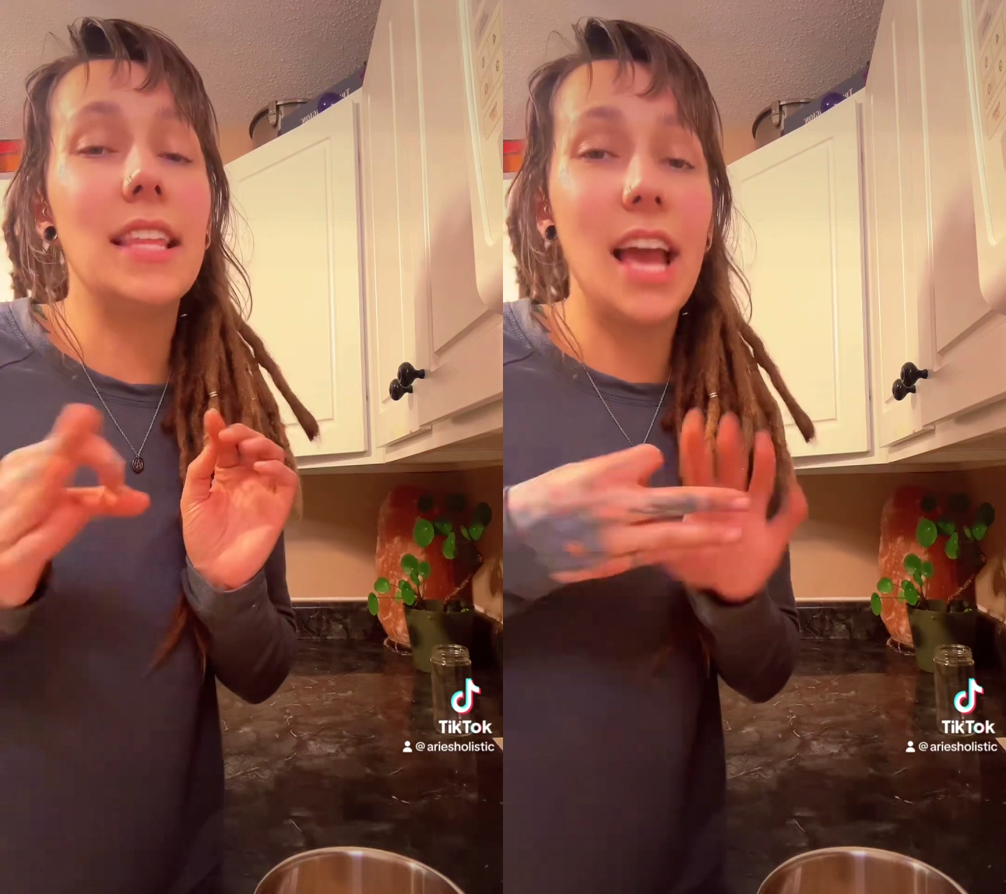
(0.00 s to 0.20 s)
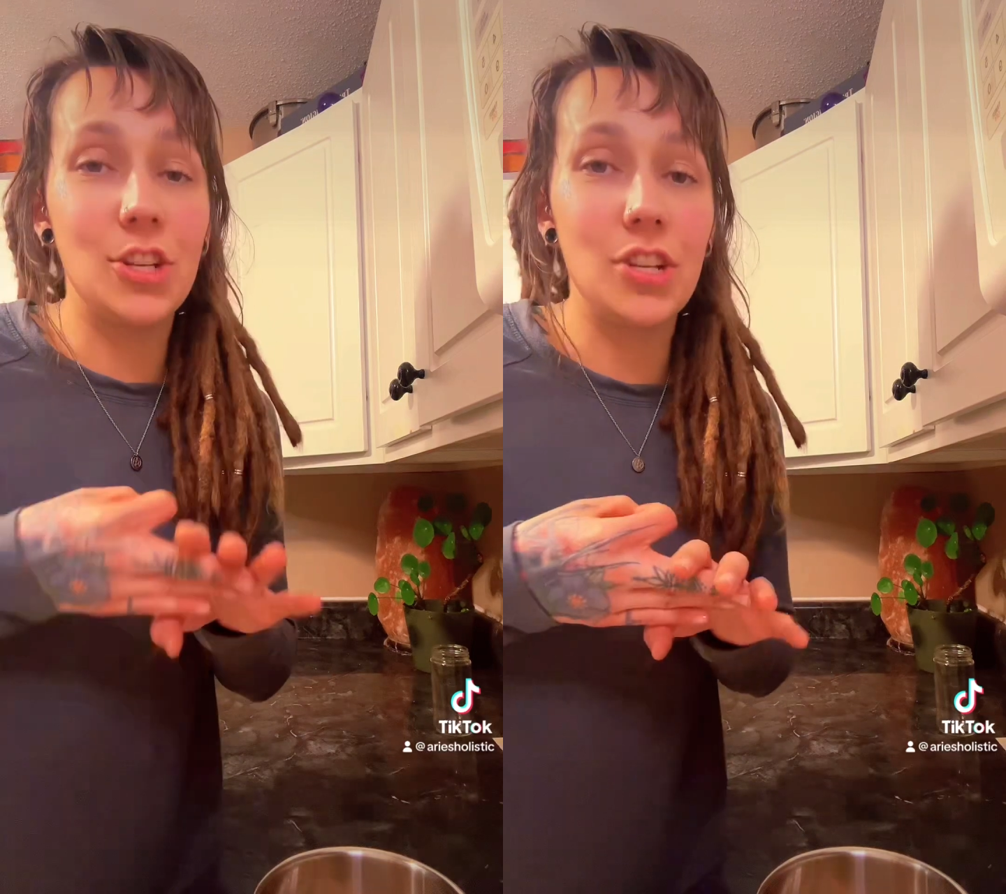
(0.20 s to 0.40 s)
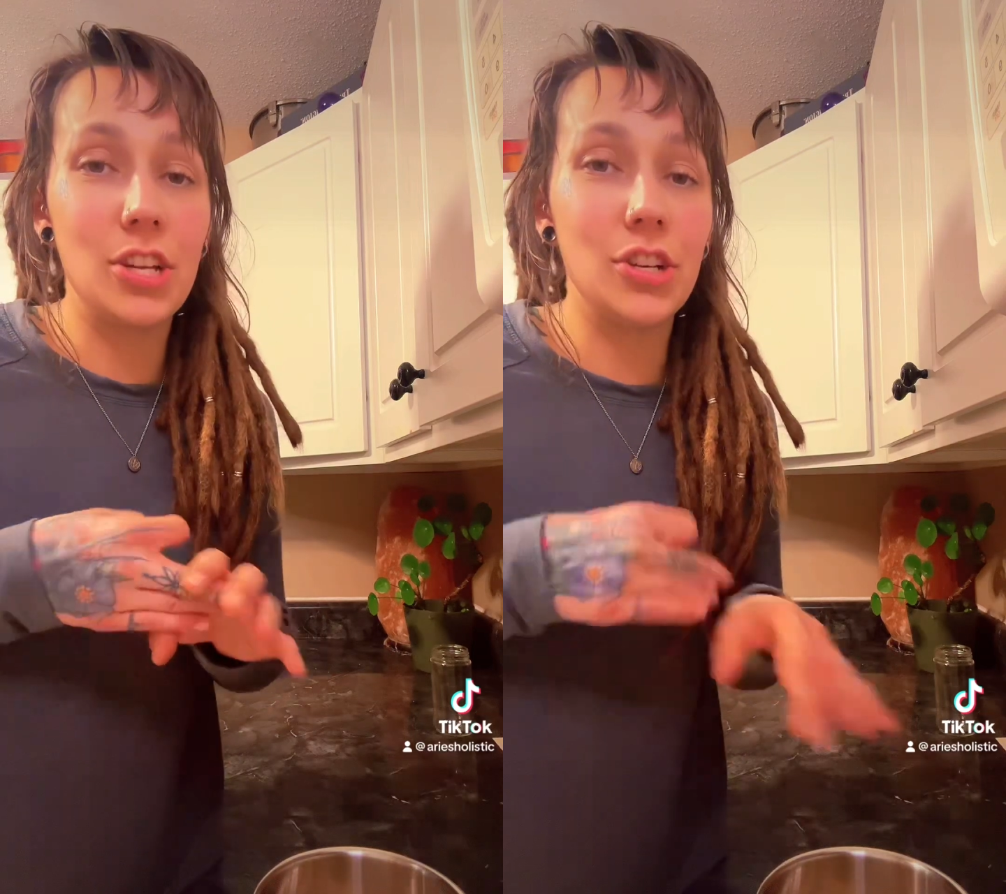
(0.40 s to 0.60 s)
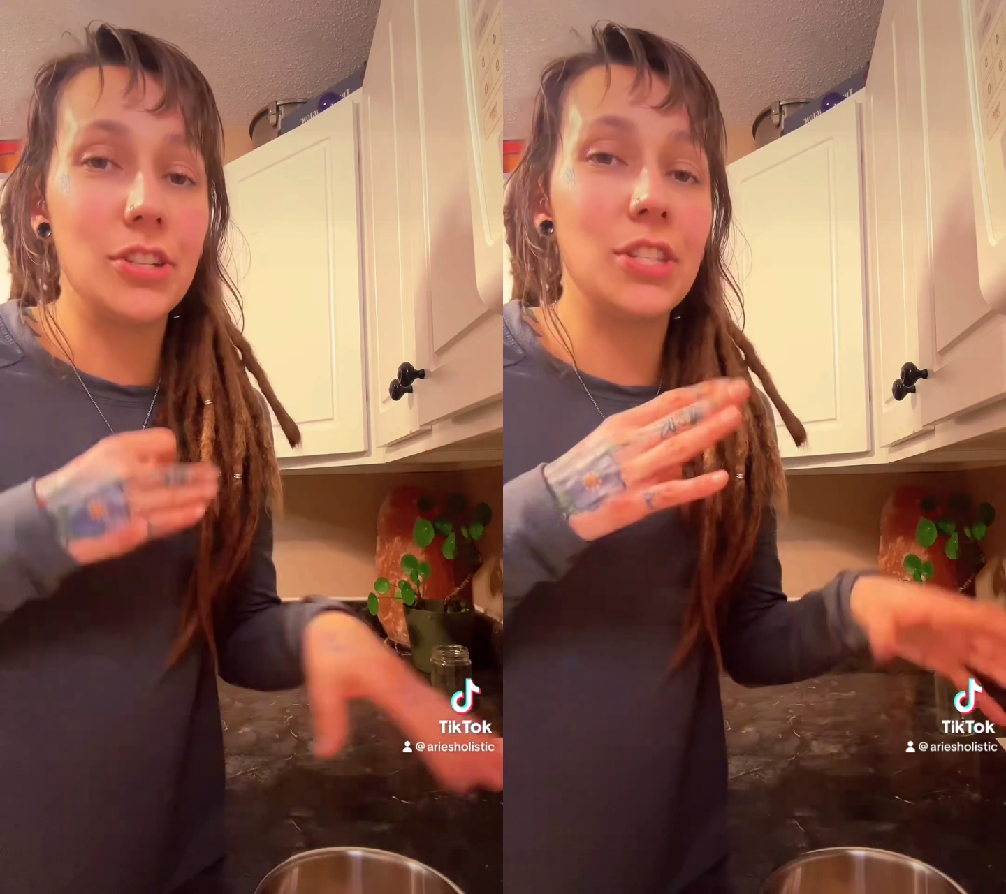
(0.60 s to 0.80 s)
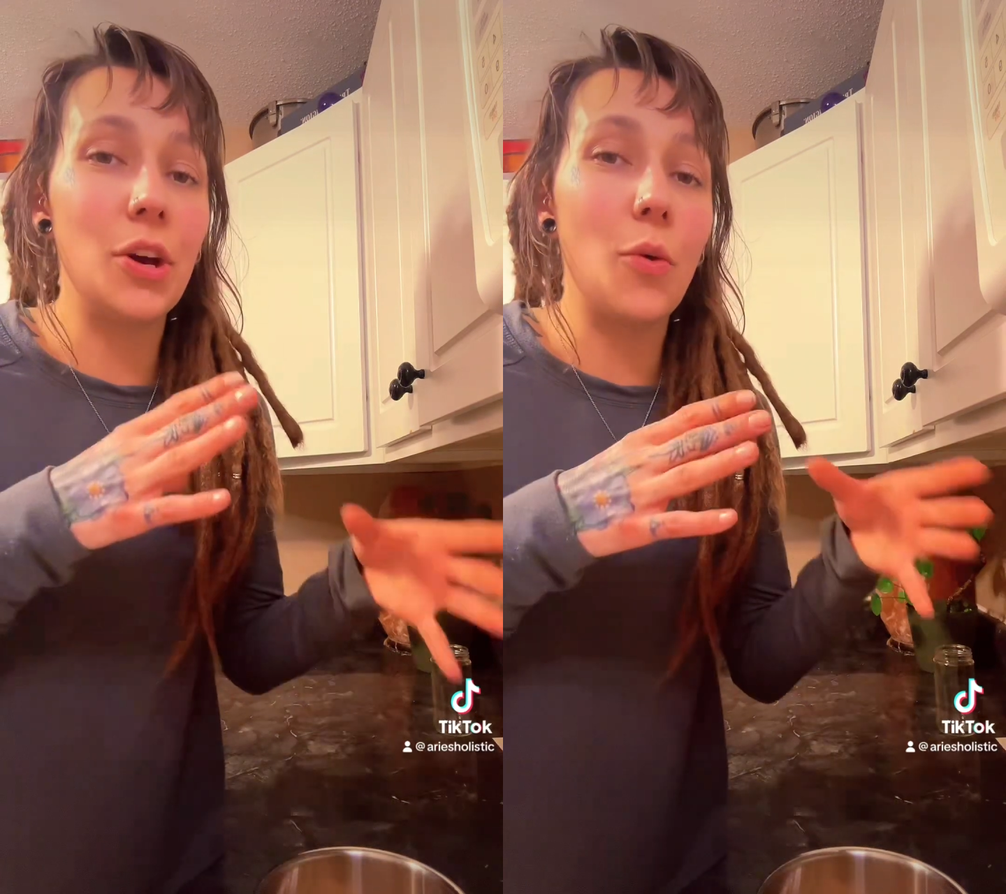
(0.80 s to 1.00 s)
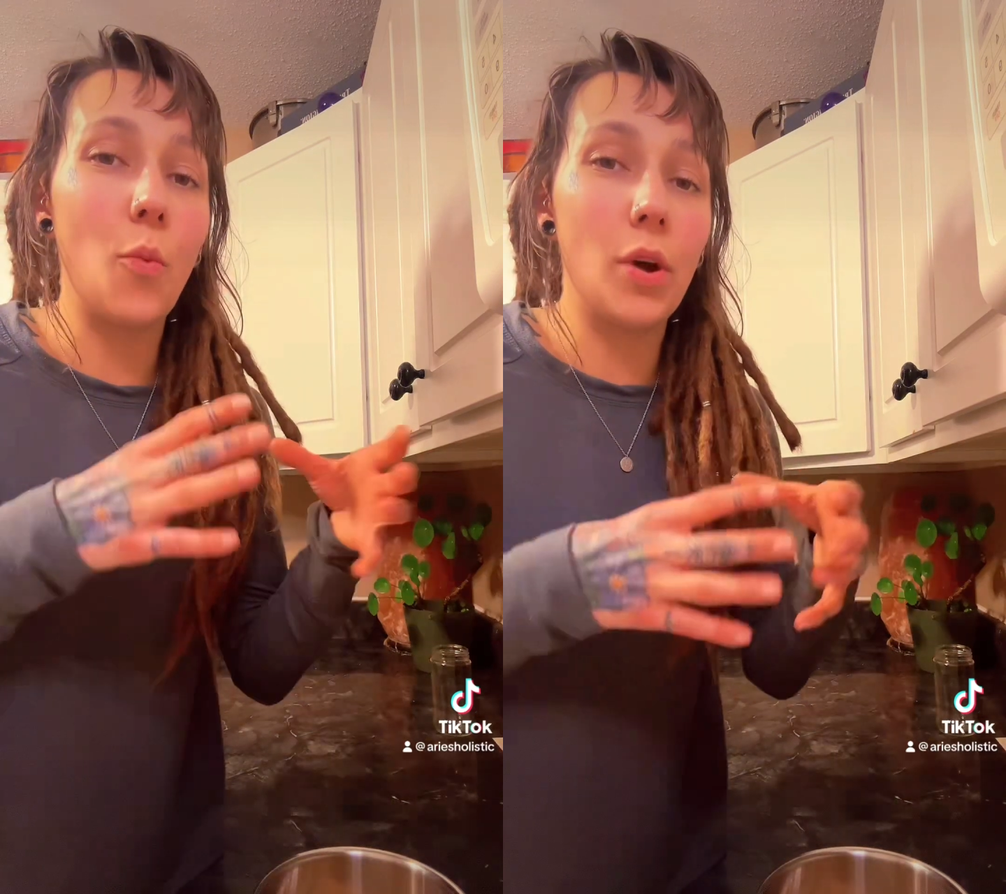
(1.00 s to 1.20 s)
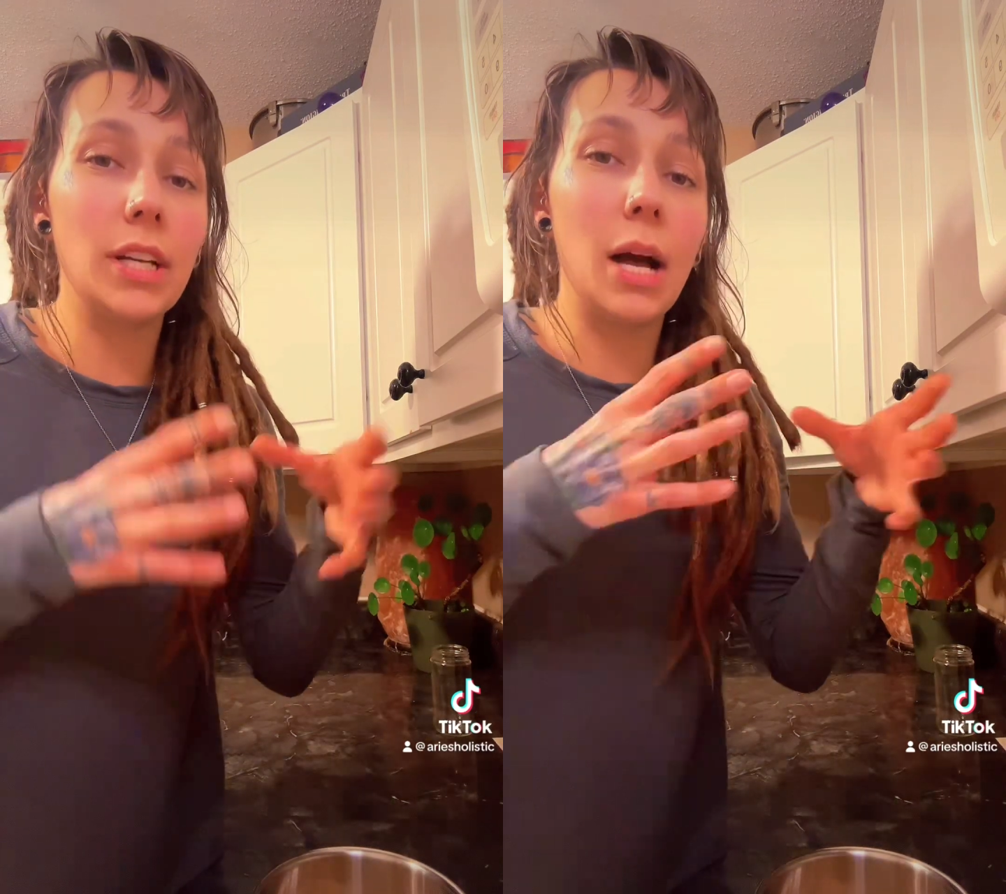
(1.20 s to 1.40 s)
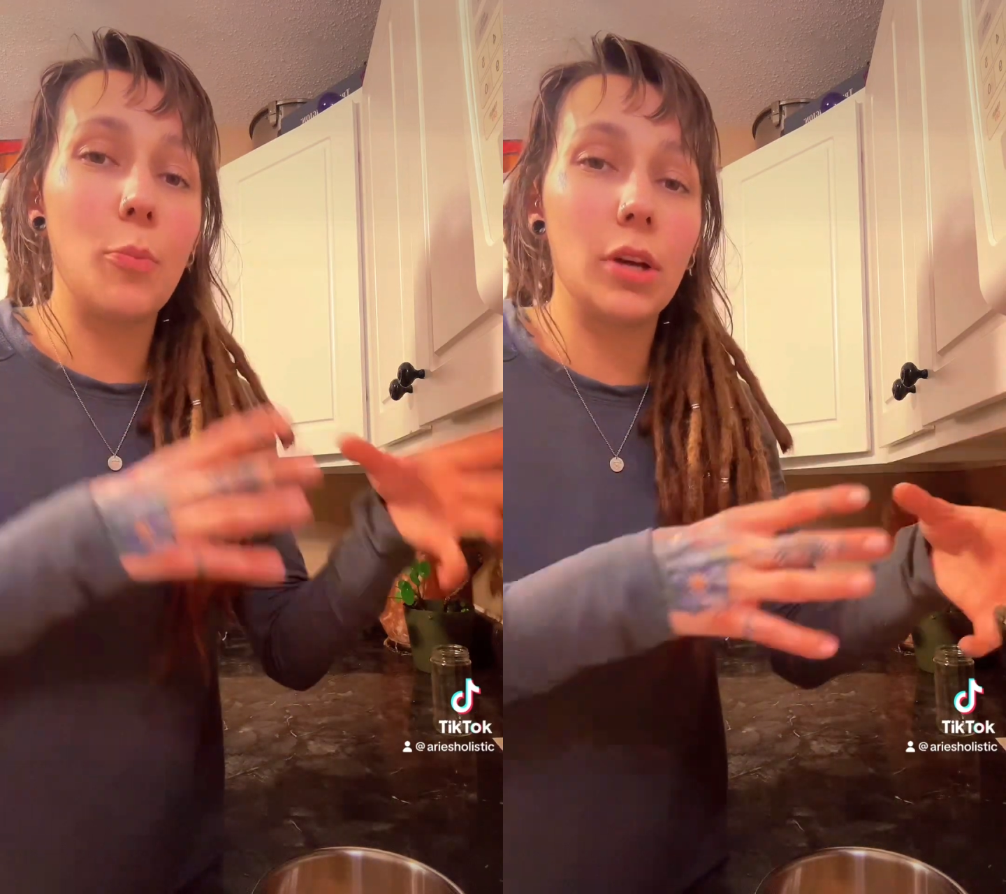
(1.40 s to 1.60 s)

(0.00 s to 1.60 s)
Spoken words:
the echinacea. So 1 cup,